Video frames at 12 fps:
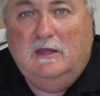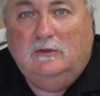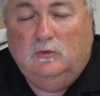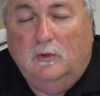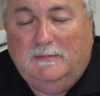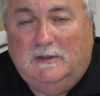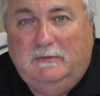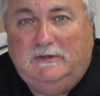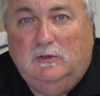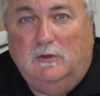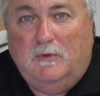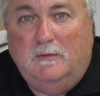Normally we
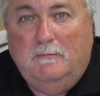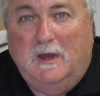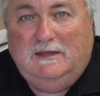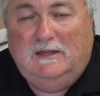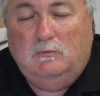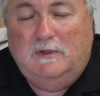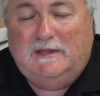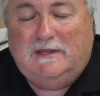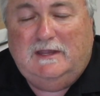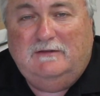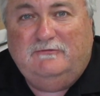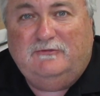do them on Monday,
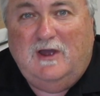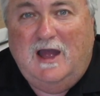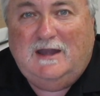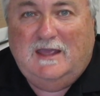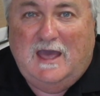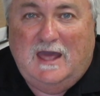Wednesday, and Friday.